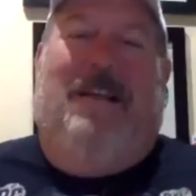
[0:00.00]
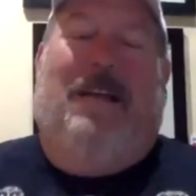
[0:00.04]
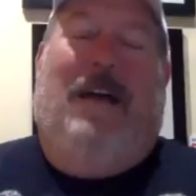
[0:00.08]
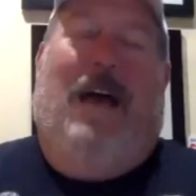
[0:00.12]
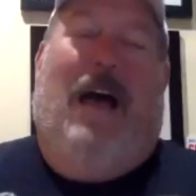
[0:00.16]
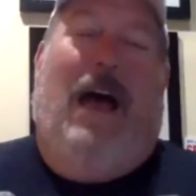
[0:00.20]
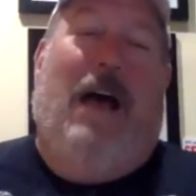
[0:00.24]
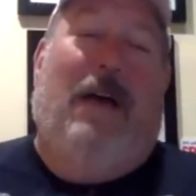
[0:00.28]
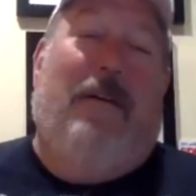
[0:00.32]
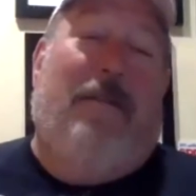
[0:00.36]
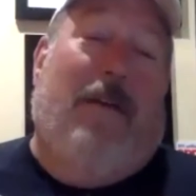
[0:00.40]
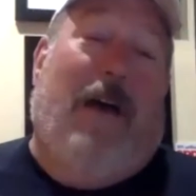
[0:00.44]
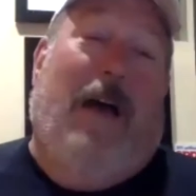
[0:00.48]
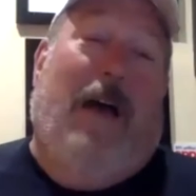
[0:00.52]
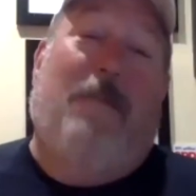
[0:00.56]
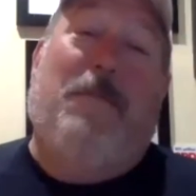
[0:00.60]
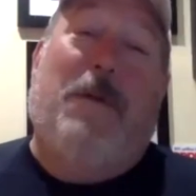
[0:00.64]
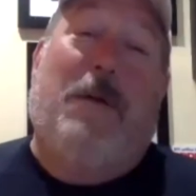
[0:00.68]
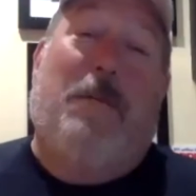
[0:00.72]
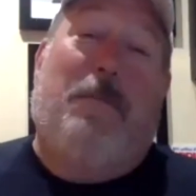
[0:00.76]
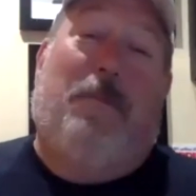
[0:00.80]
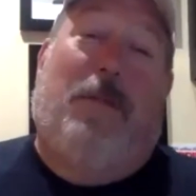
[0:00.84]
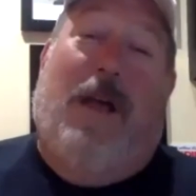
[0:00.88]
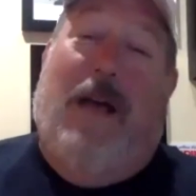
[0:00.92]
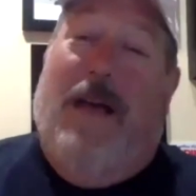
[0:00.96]
I've
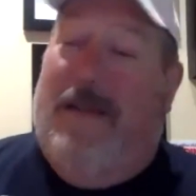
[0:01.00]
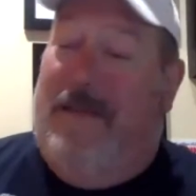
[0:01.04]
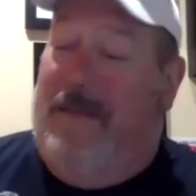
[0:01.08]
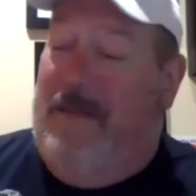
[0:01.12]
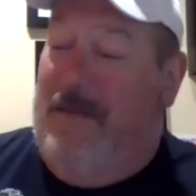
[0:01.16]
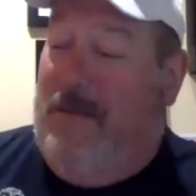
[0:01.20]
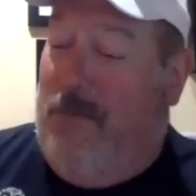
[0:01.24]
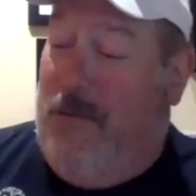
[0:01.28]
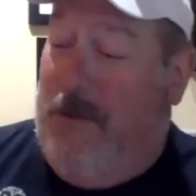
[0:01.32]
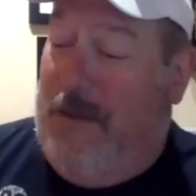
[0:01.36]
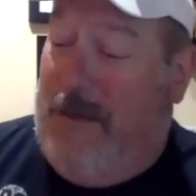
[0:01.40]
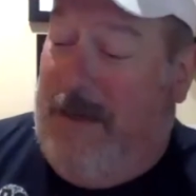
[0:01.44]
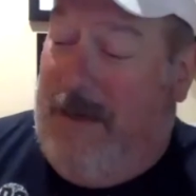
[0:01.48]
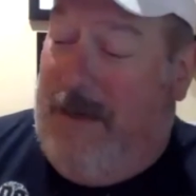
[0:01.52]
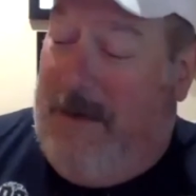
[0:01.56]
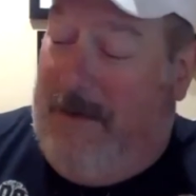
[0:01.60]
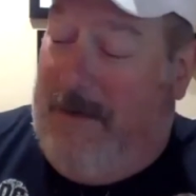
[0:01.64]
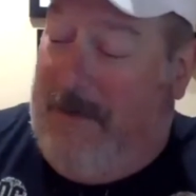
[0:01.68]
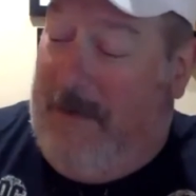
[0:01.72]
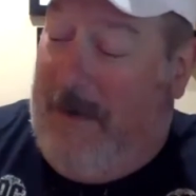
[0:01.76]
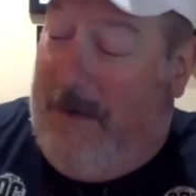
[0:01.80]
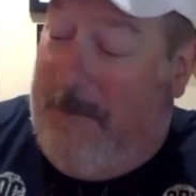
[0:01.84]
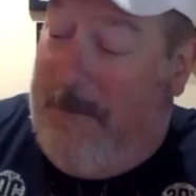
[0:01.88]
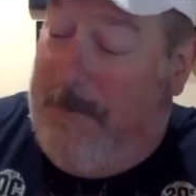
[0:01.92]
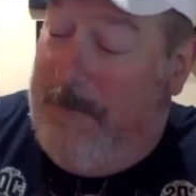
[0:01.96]
been blessed. What can I
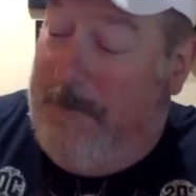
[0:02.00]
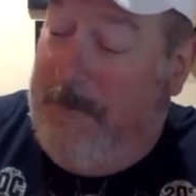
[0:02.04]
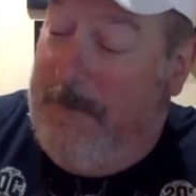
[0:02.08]
say?